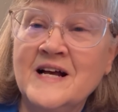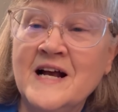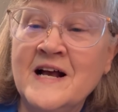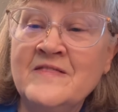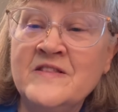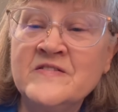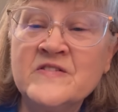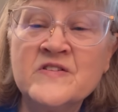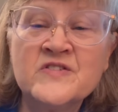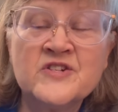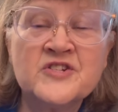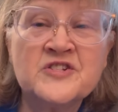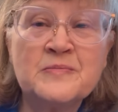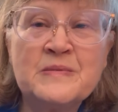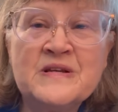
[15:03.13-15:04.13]
And this is
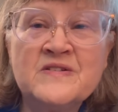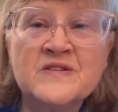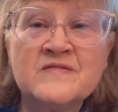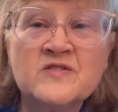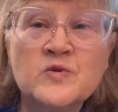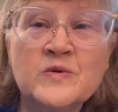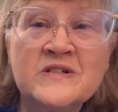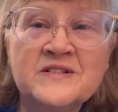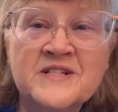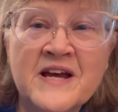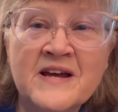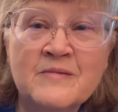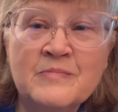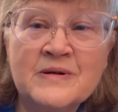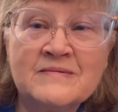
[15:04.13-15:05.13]
just a piece of twill
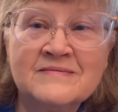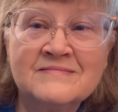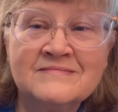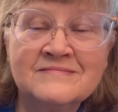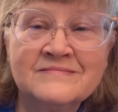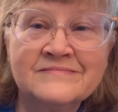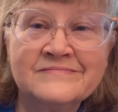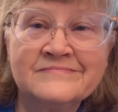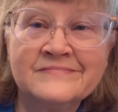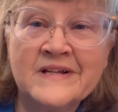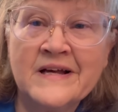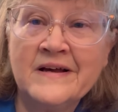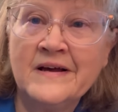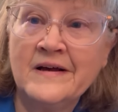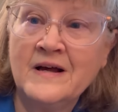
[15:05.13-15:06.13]
tape.
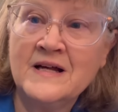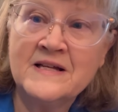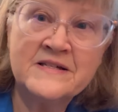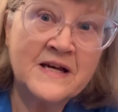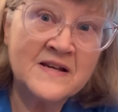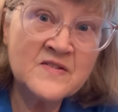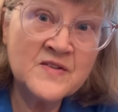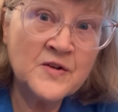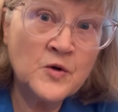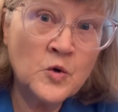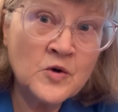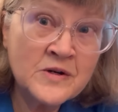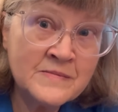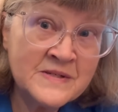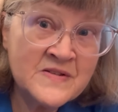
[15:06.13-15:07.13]
Nice little
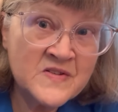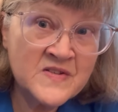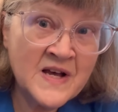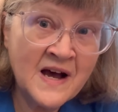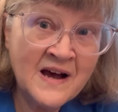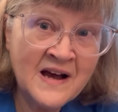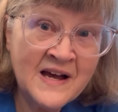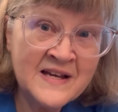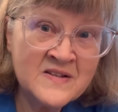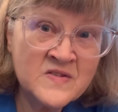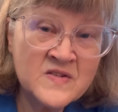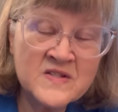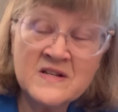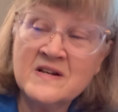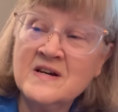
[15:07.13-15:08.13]
ornament
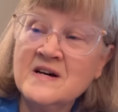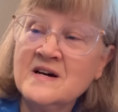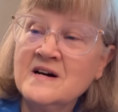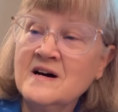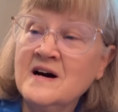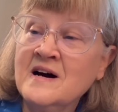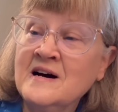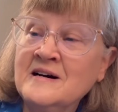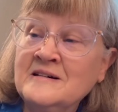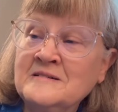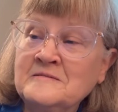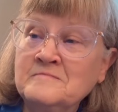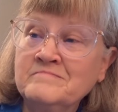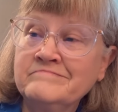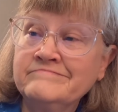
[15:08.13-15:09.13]
size.
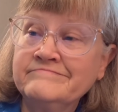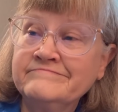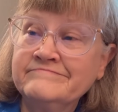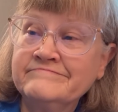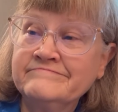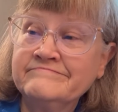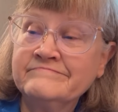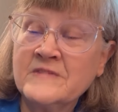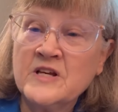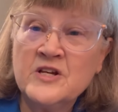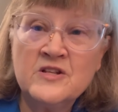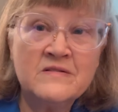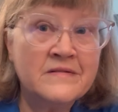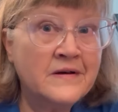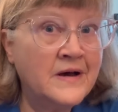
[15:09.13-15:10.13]

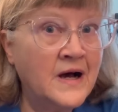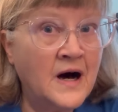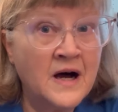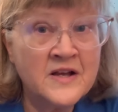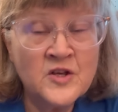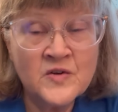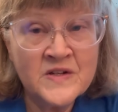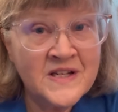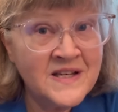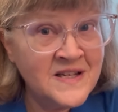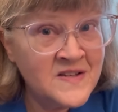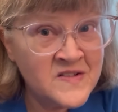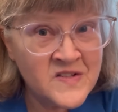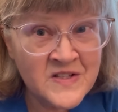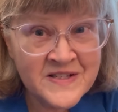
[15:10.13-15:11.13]
You could
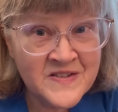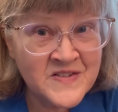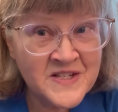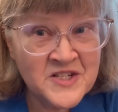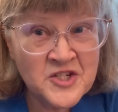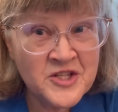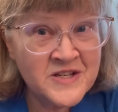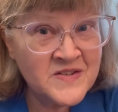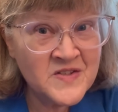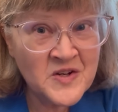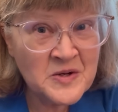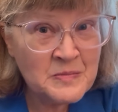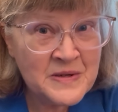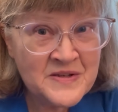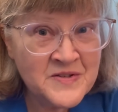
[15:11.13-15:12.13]
easily stitch this
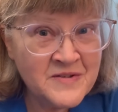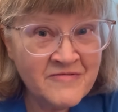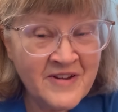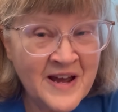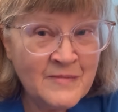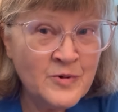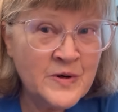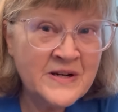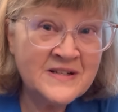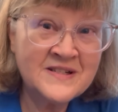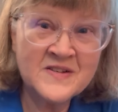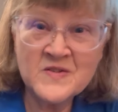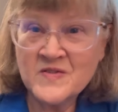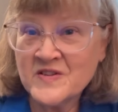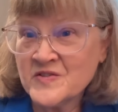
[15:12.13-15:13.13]
on a piece of fabric.
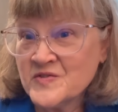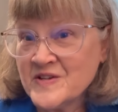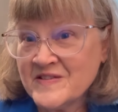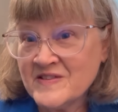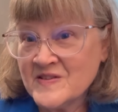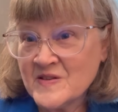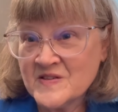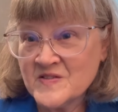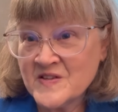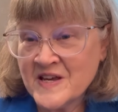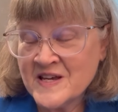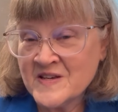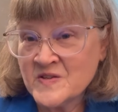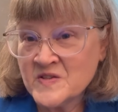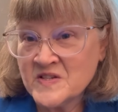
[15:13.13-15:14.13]
There's nothing that
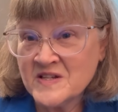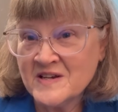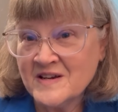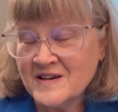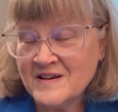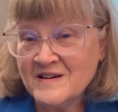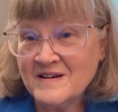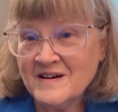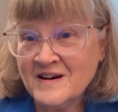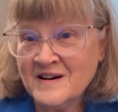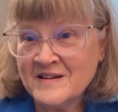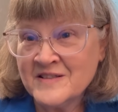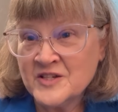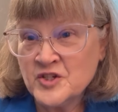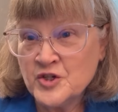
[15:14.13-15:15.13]
says
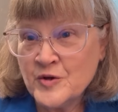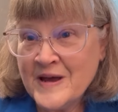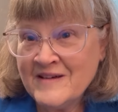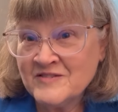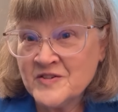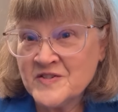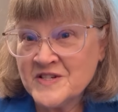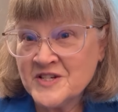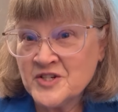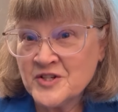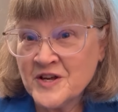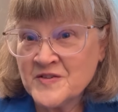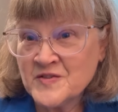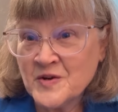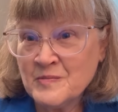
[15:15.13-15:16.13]
that you have to stitch
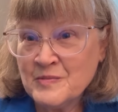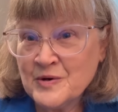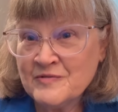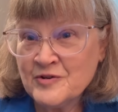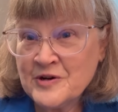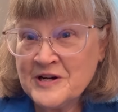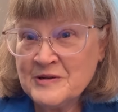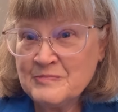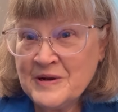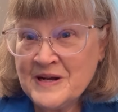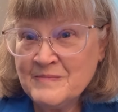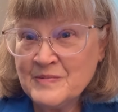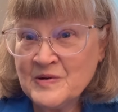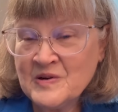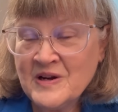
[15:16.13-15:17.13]
this on perforated
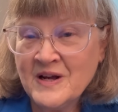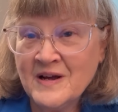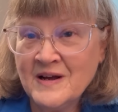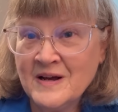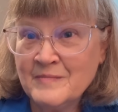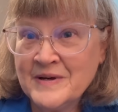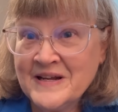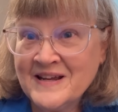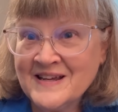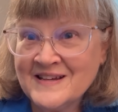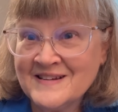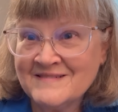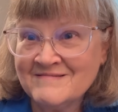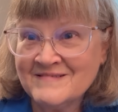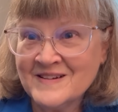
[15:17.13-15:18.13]
paper. But
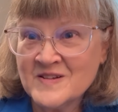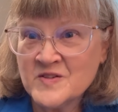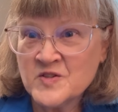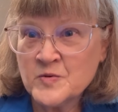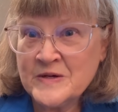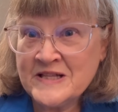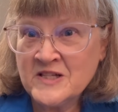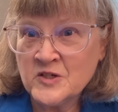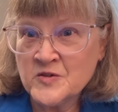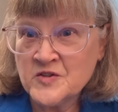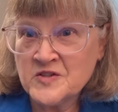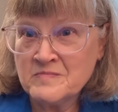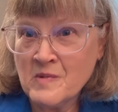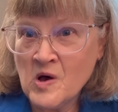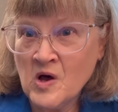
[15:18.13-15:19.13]
again, sweet little
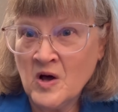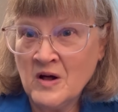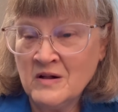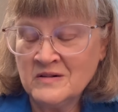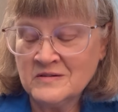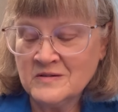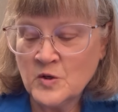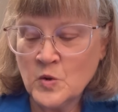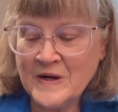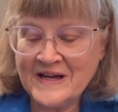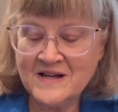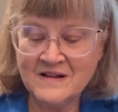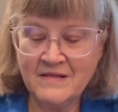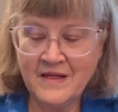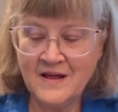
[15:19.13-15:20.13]
small,
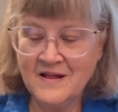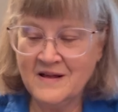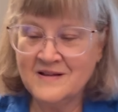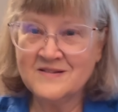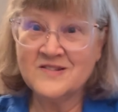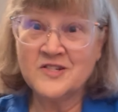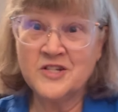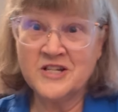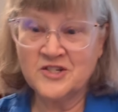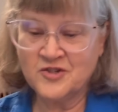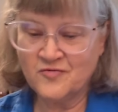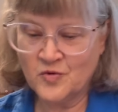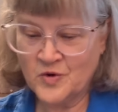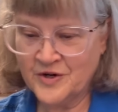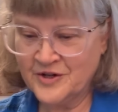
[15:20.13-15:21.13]
quick stitch
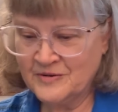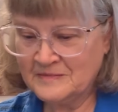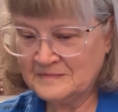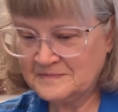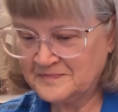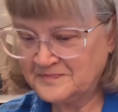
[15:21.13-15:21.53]
for you.